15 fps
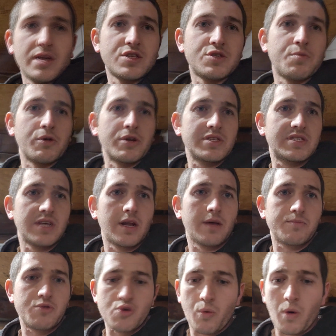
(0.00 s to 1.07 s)
of spring
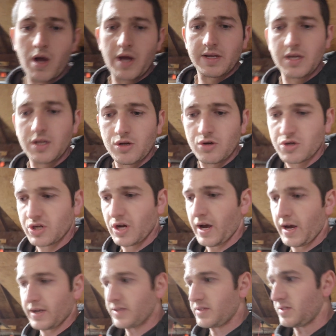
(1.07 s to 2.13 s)
setup you want in your
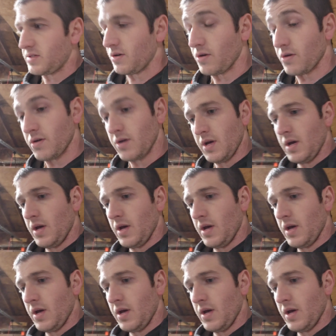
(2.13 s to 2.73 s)
shocks or